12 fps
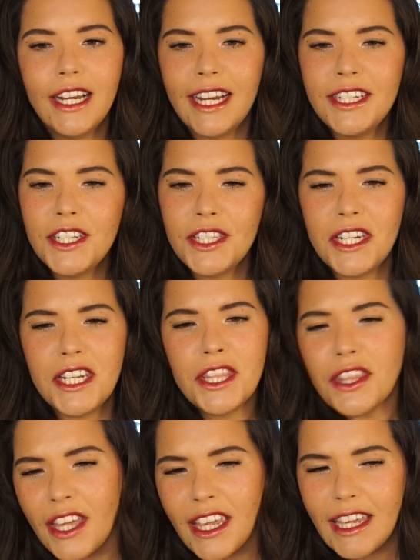I just didn't
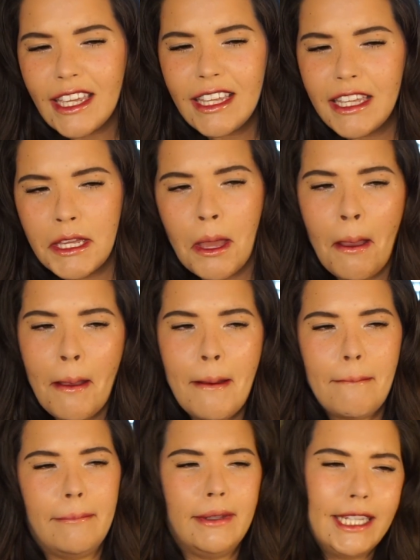think
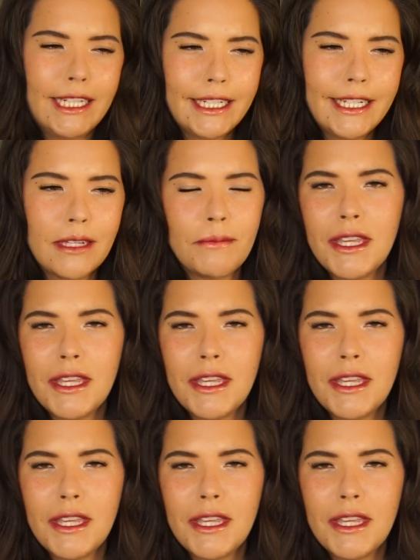like